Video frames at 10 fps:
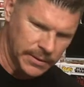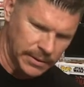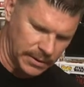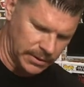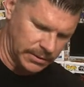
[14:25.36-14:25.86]

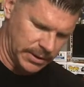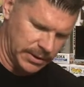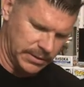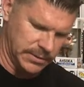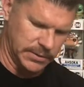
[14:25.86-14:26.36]
it. All
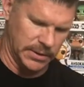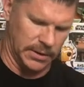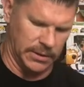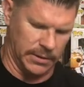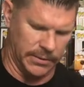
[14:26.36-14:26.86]
right,
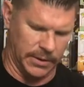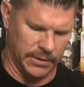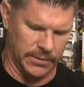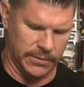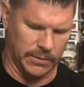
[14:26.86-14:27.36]
so I think
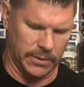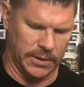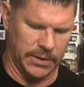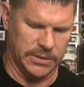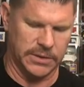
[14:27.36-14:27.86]
this
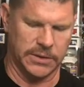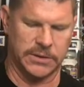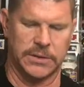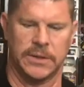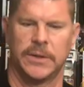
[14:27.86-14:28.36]
one is
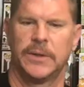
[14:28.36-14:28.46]
just